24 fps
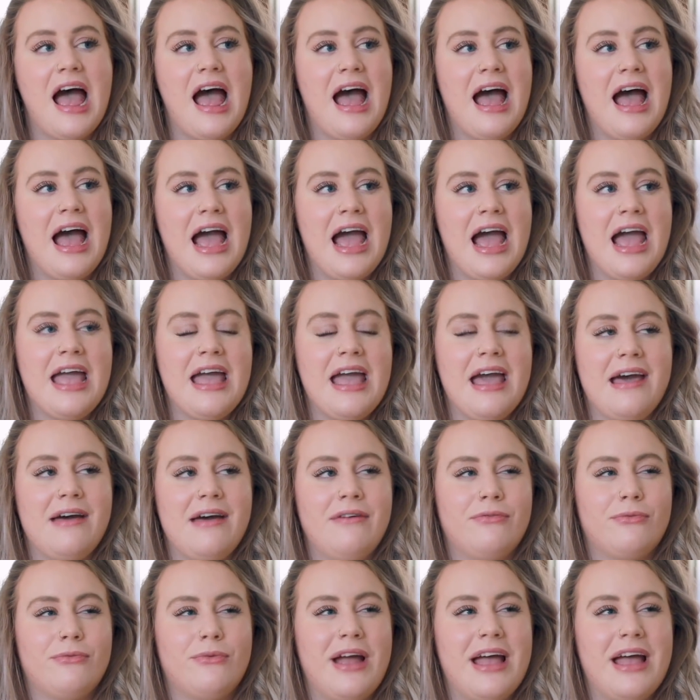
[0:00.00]
I
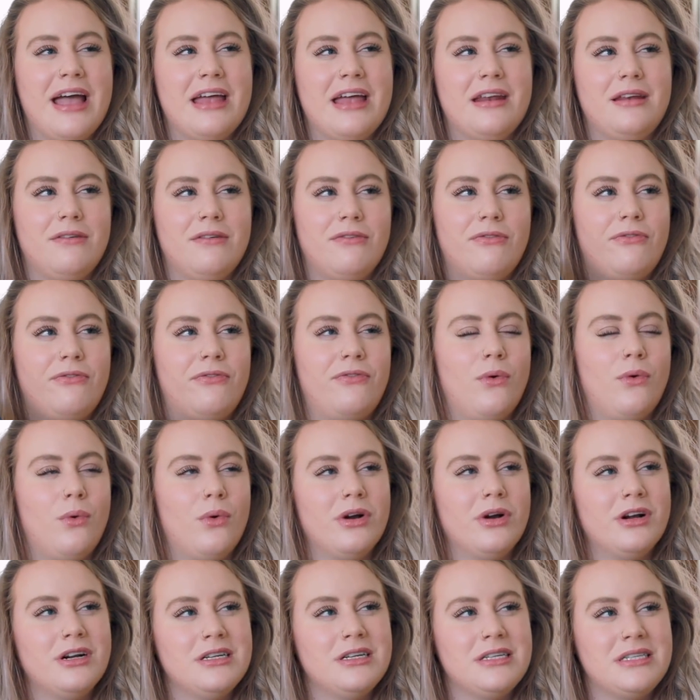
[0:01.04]
have read
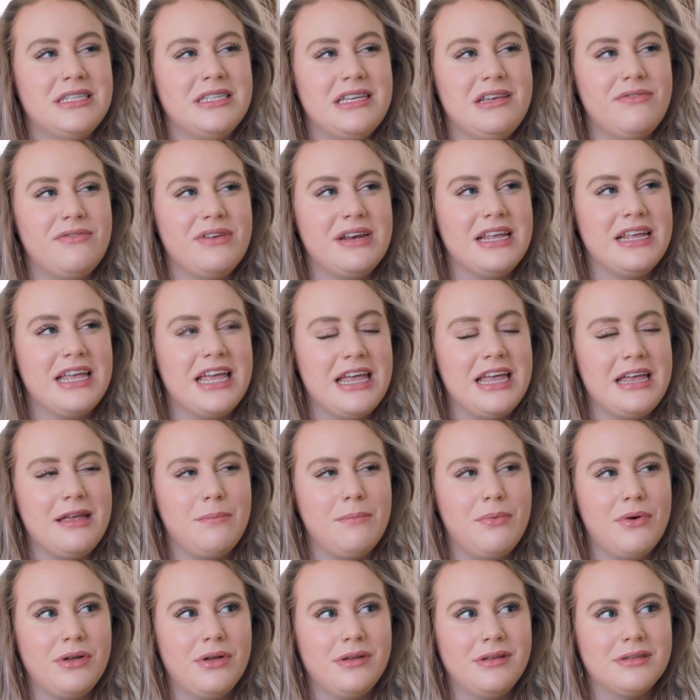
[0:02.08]
4 Stephen King
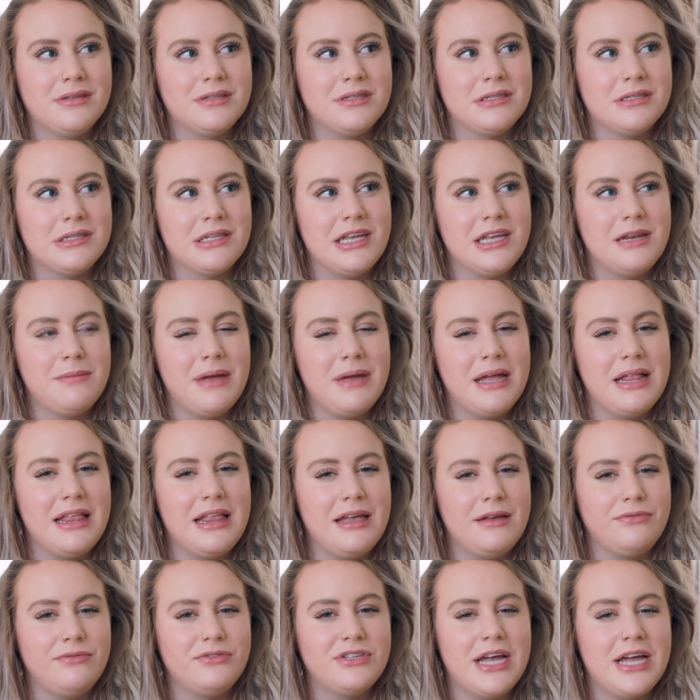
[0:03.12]
books in my
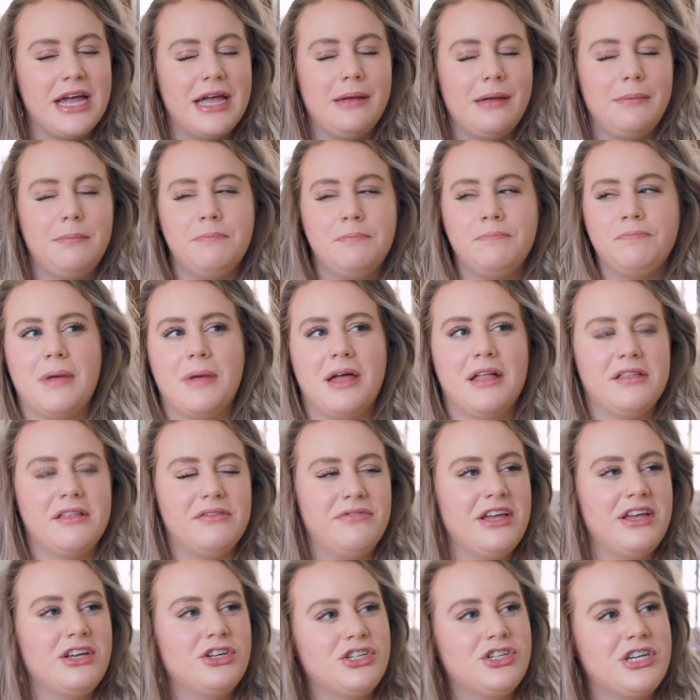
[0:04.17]
lifetime:
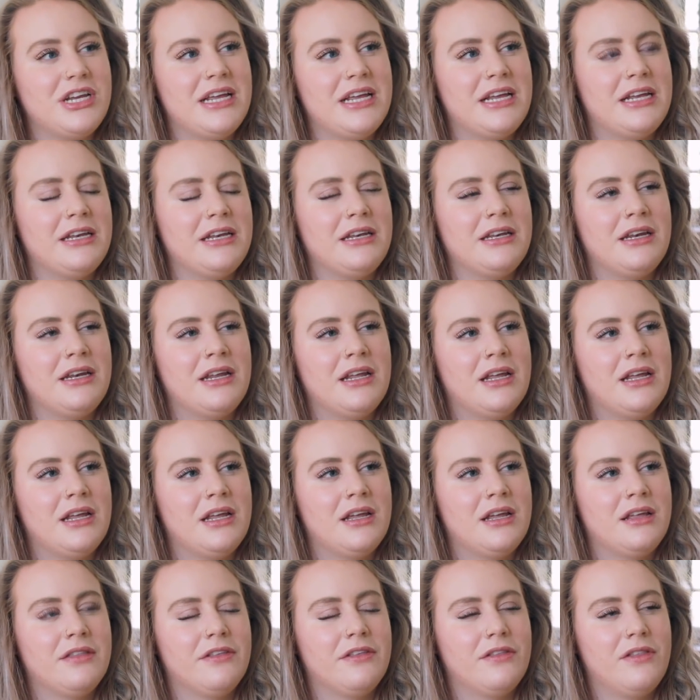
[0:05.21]
Elevation,
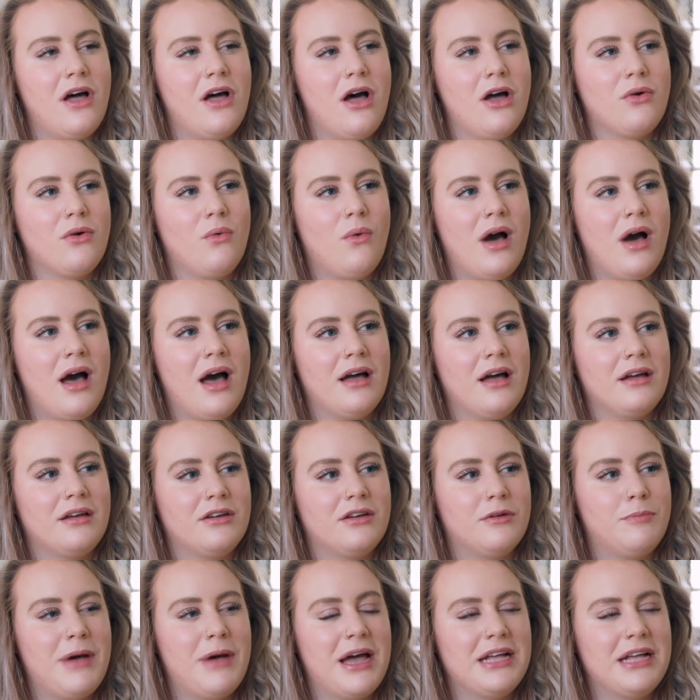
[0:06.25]
The Long Walk,